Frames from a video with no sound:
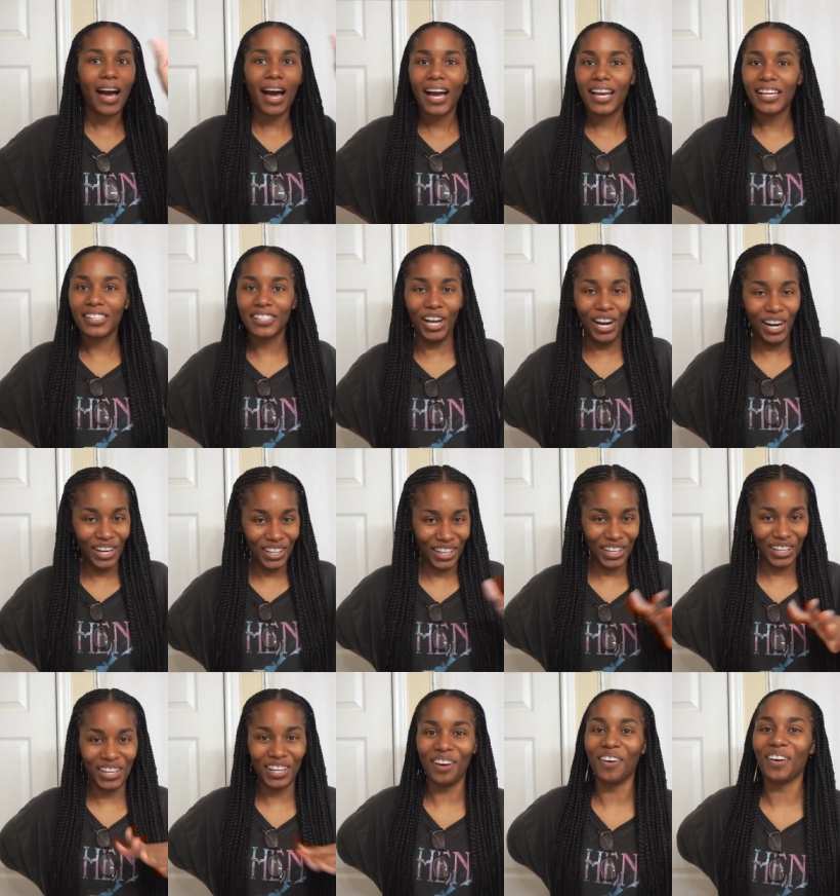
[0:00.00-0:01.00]
eyes are
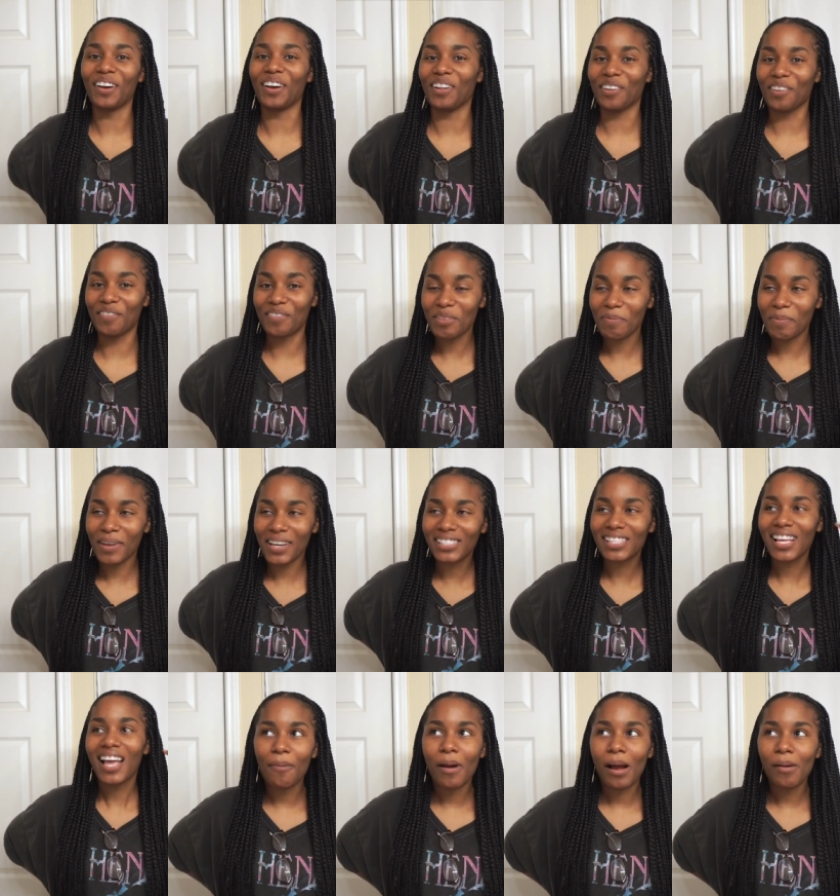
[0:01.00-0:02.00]
like going all over the place,
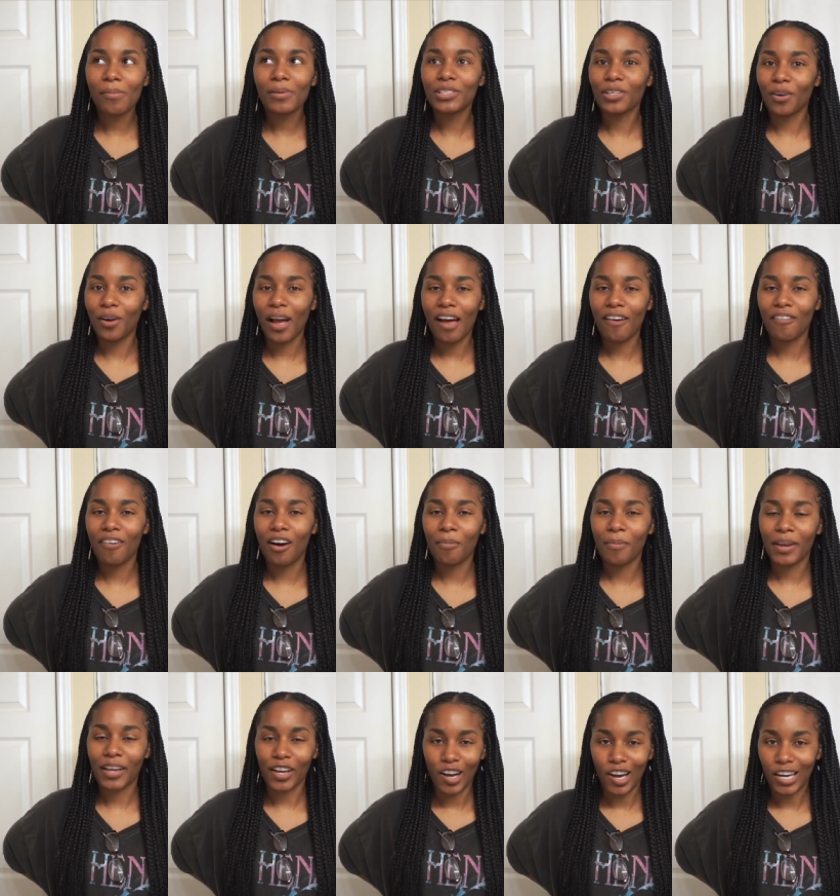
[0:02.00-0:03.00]
I probably don't have all
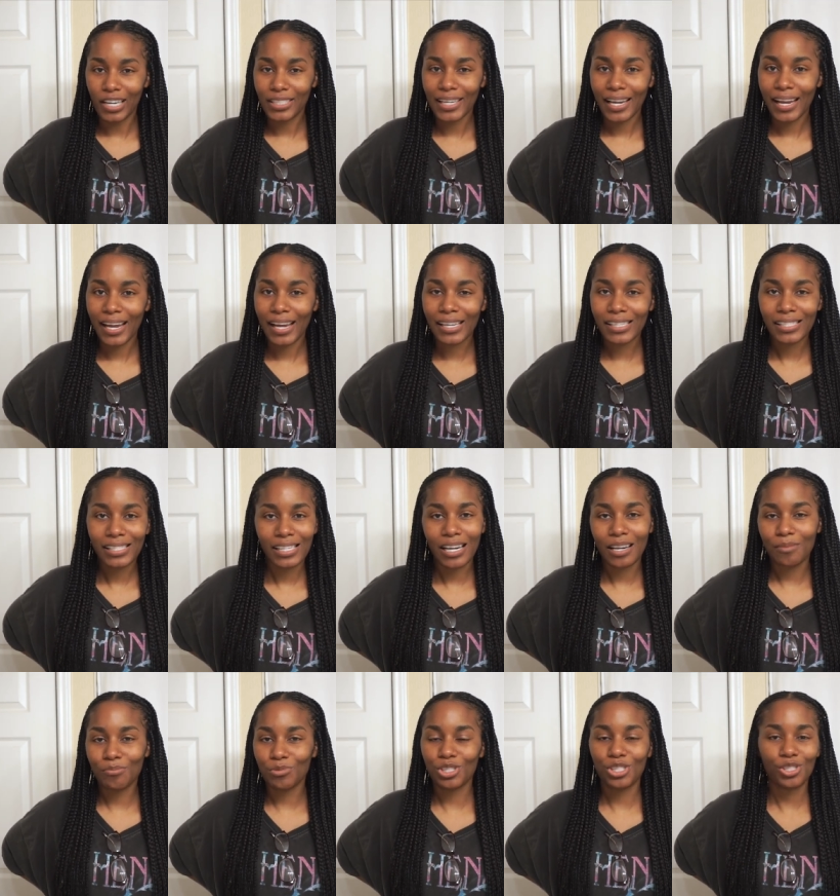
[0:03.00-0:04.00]
my contacts and
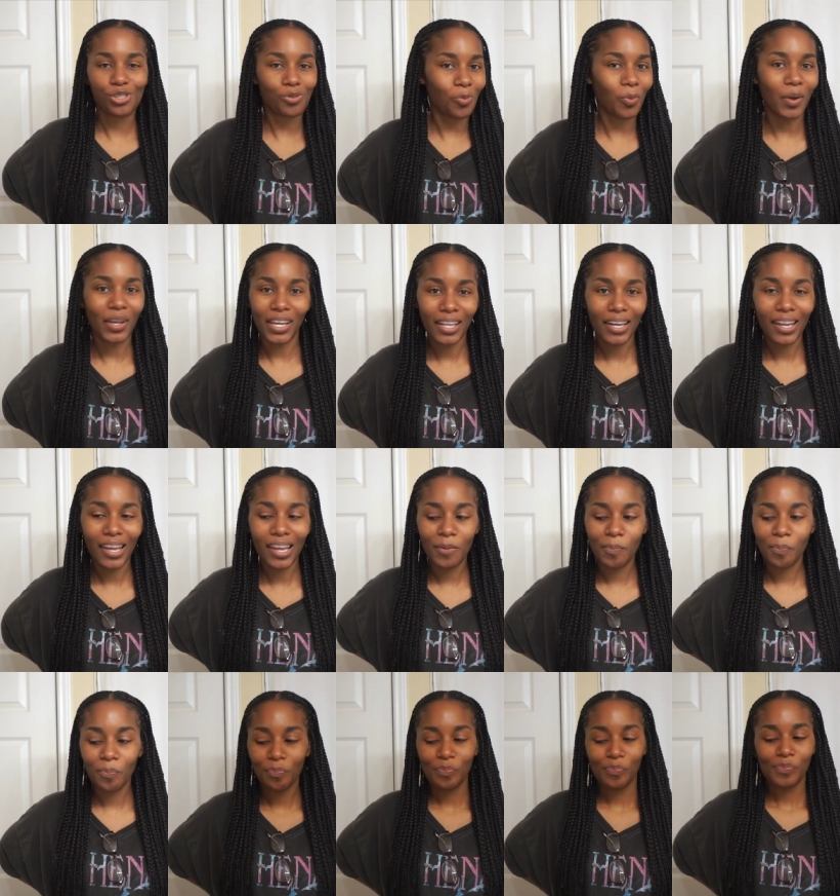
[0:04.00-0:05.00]
I'm just winging
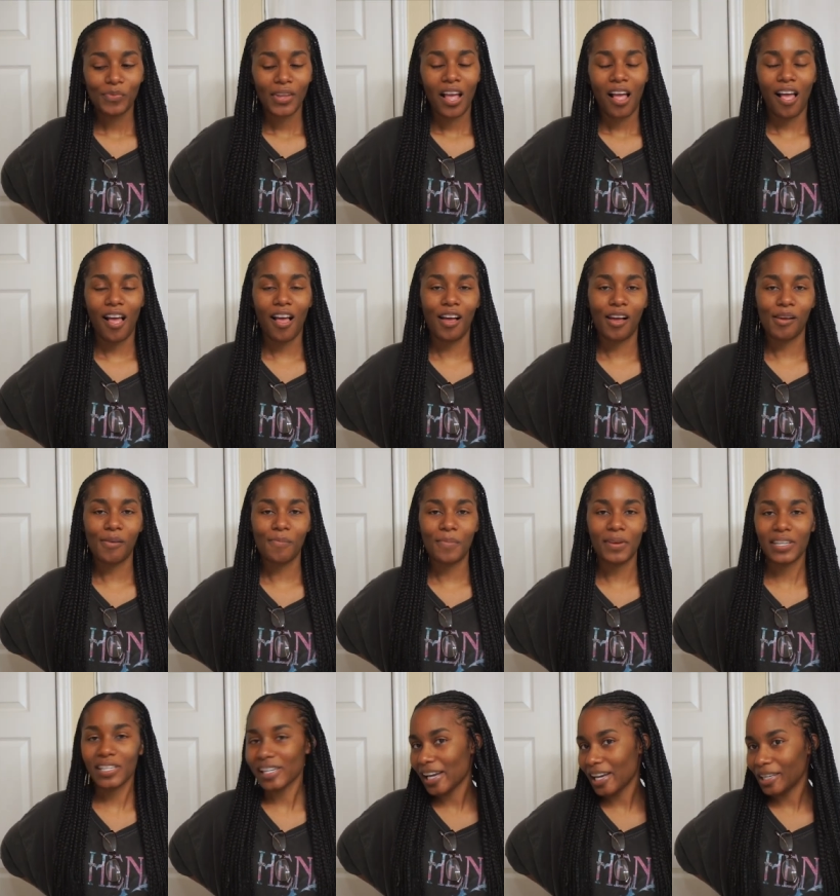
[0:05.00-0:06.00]
it. Um,
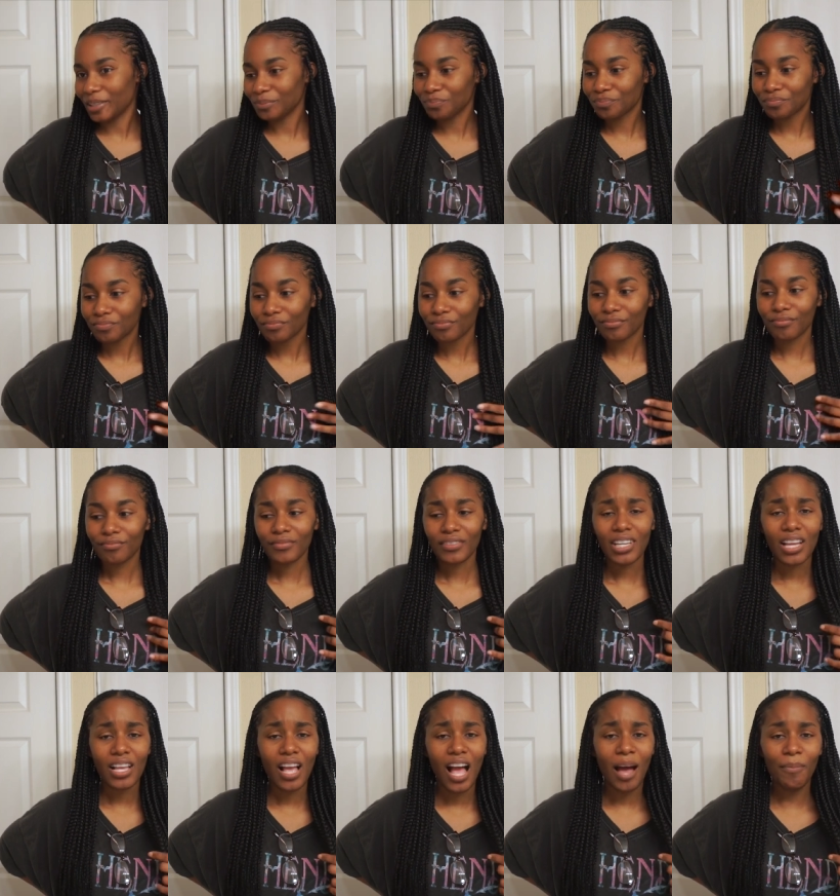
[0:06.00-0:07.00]
but yeah,
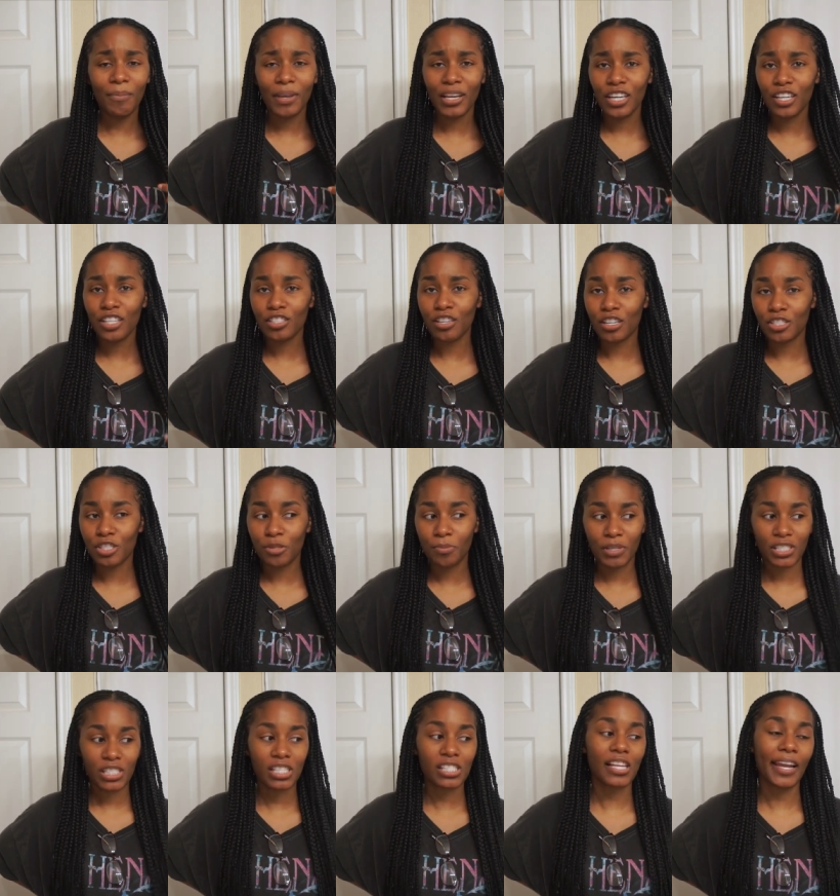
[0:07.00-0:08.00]
I'm not going to talk too
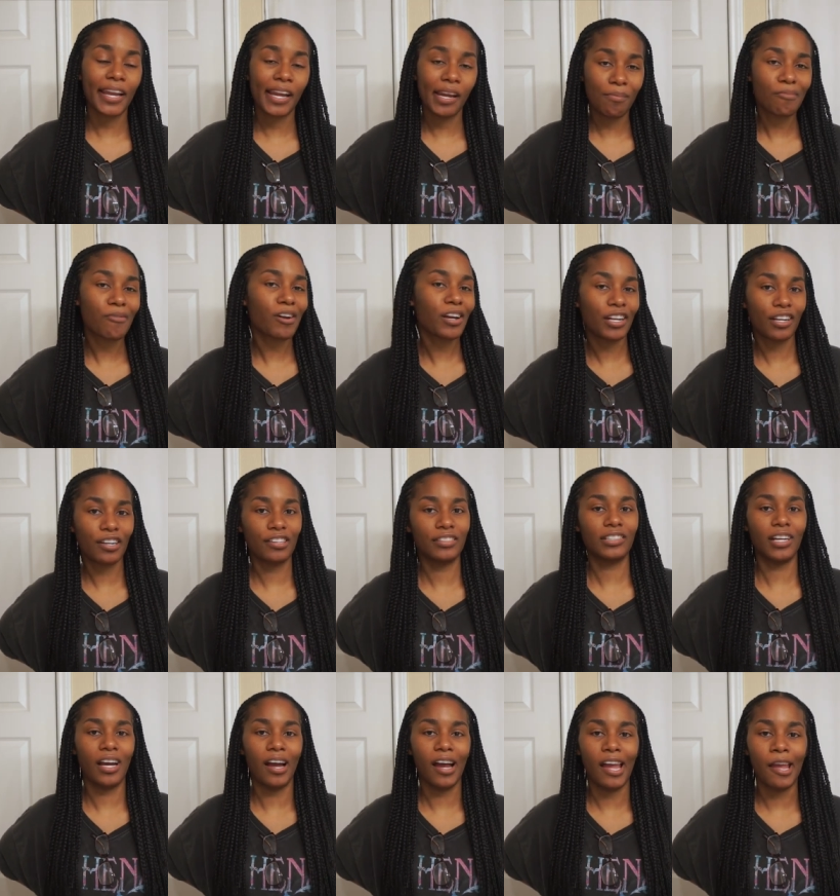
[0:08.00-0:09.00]
much because I am running on
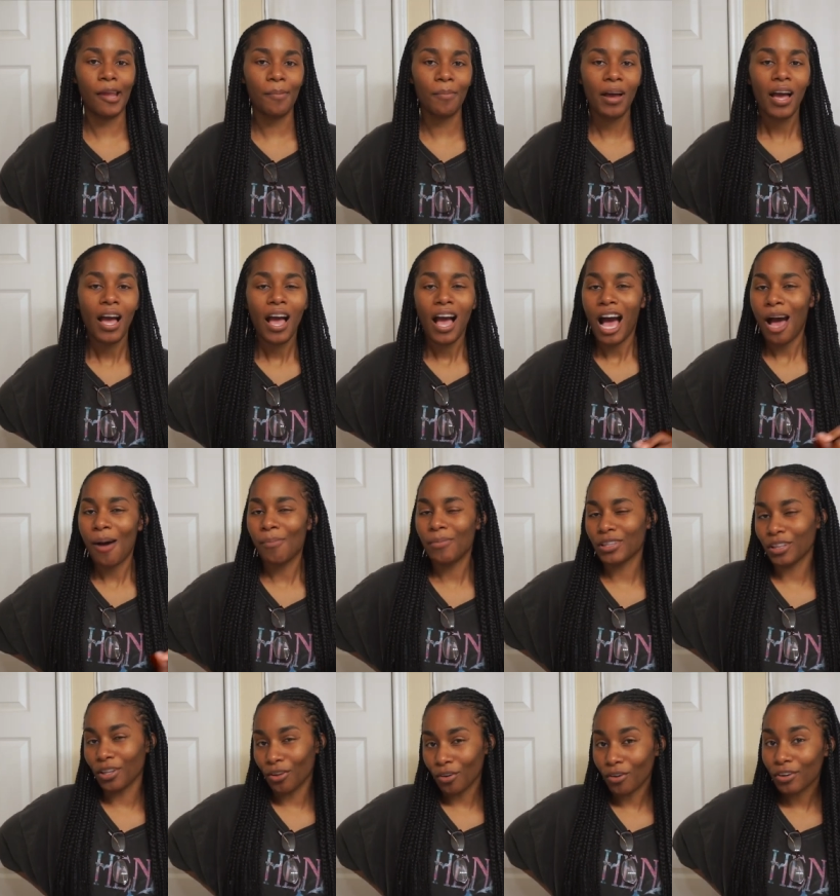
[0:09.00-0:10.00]
time. I'm a
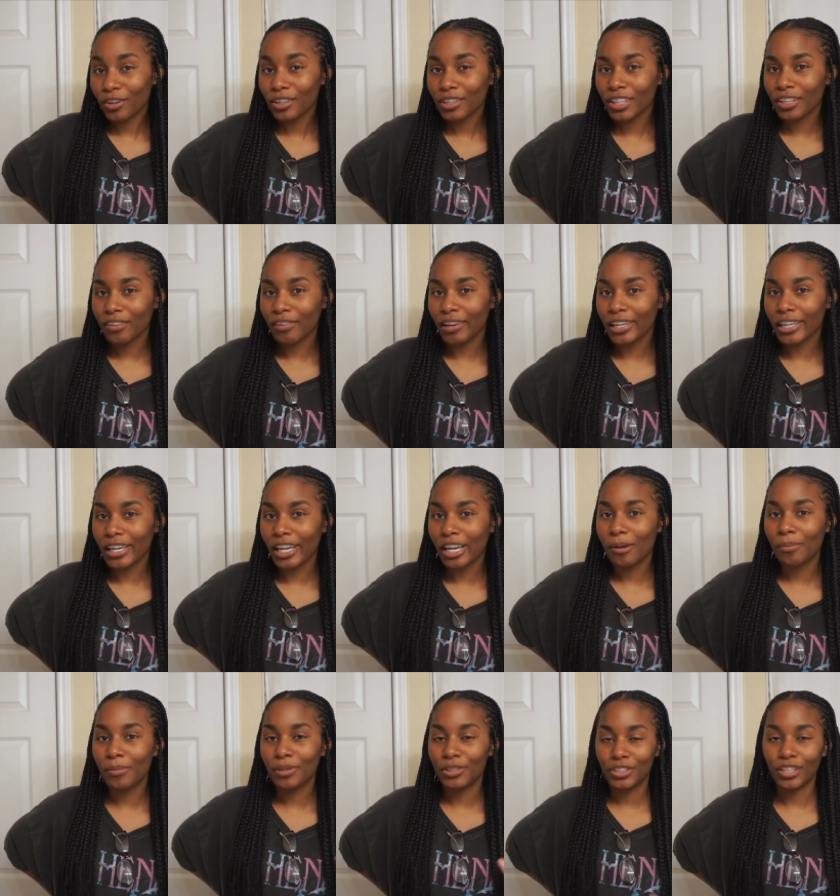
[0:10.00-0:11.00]
little early right
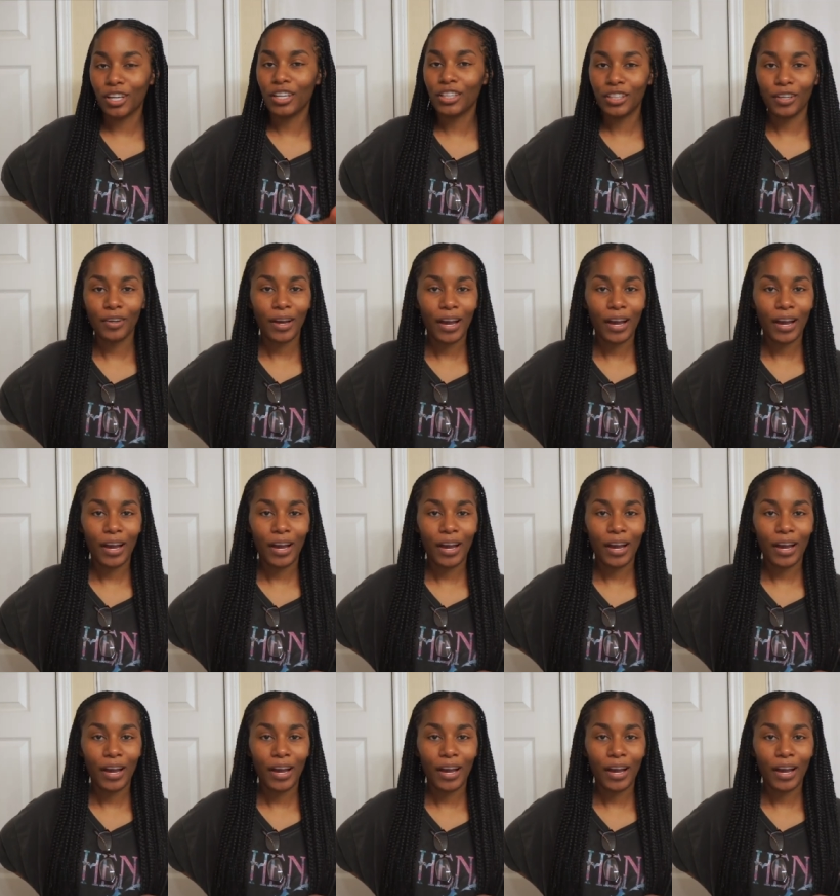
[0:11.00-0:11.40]
now, but y'all know